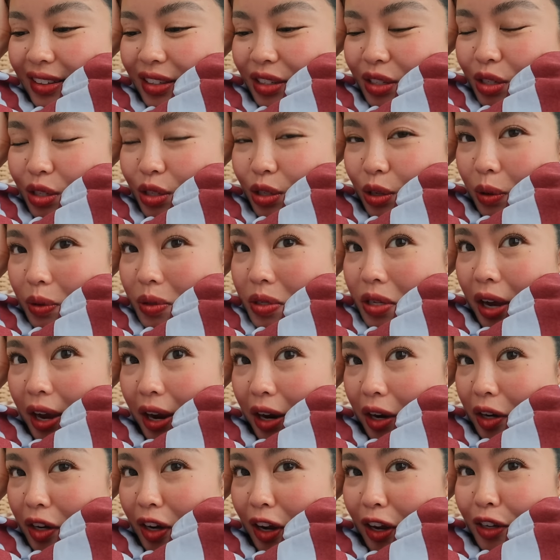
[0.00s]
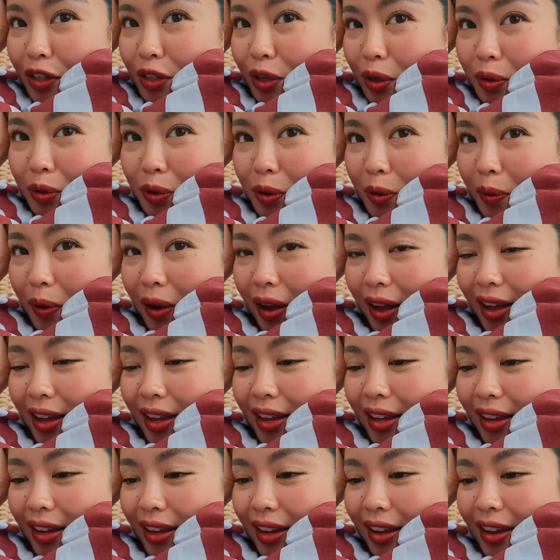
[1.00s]
so tired, I don't know
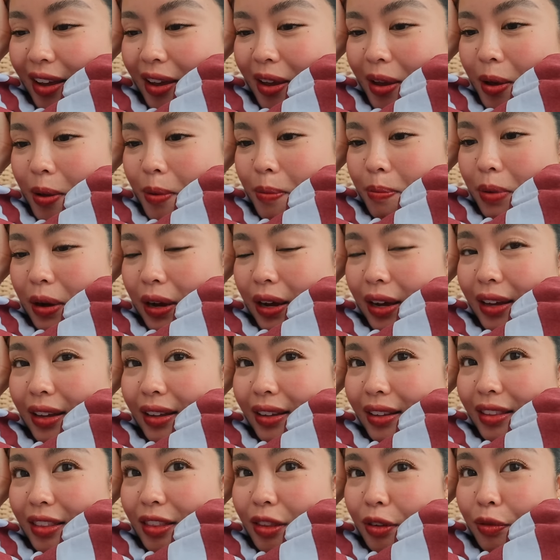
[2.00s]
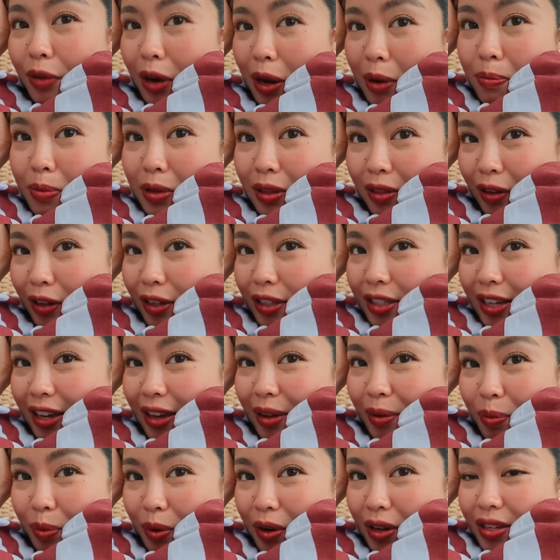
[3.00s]
why but the red bean
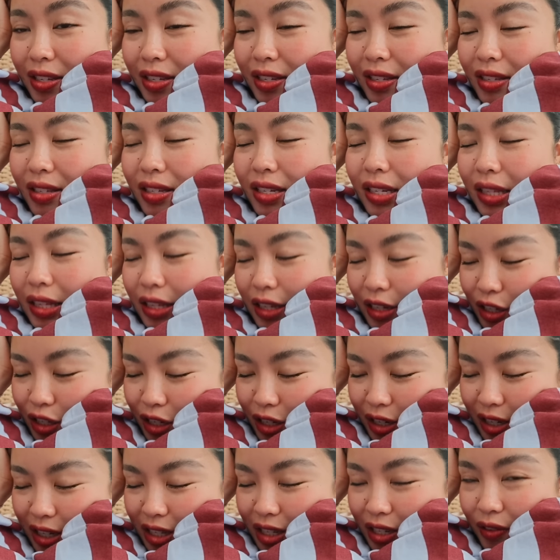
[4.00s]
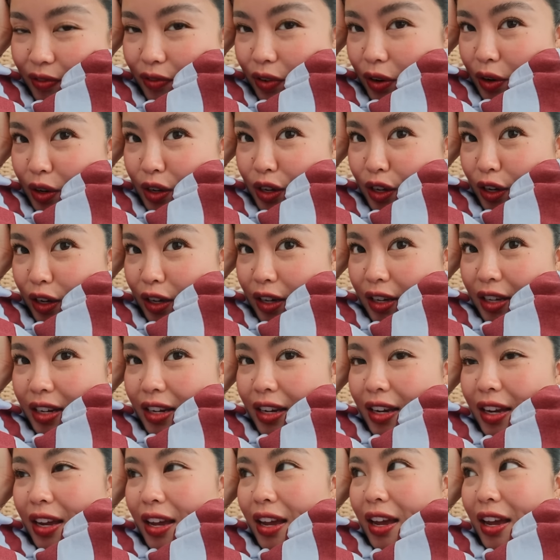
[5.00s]
latte was delicious, very good.